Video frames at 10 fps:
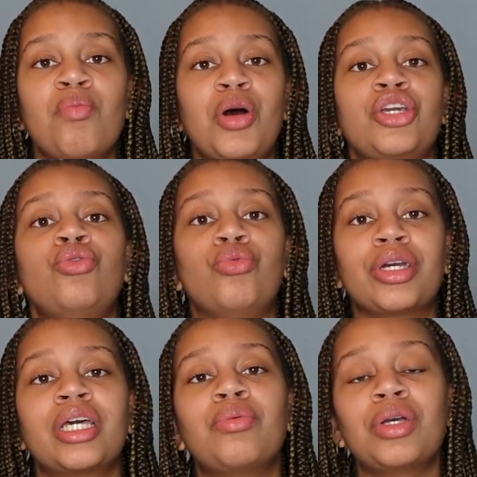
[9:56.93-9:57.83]
but you
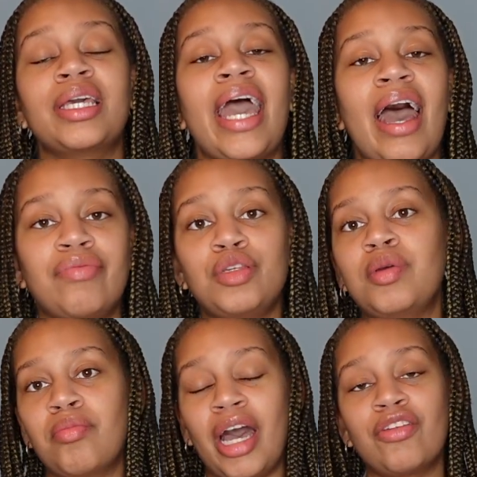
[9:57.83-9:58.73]
really have to
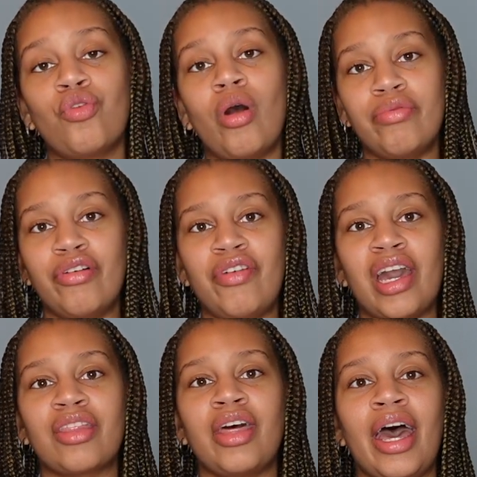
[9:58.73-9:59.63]
be mindful of the
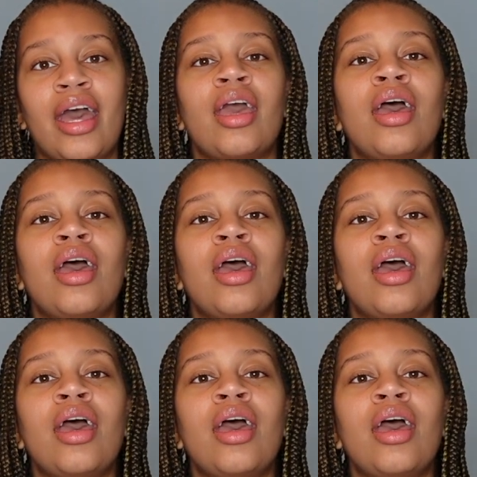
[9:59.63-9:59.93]
fact that